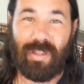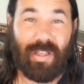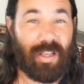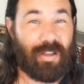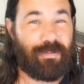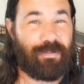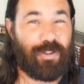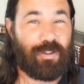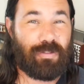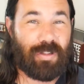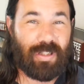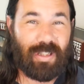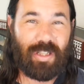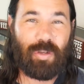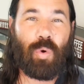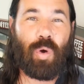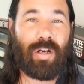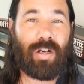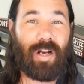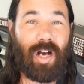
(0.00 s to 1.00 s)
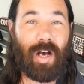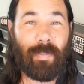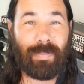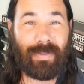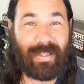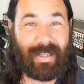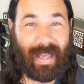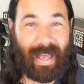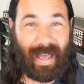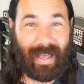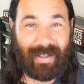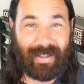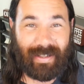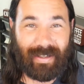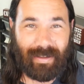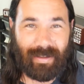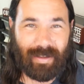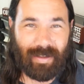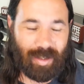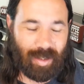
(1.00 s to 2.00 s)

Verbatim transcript: If you really want to up the ante,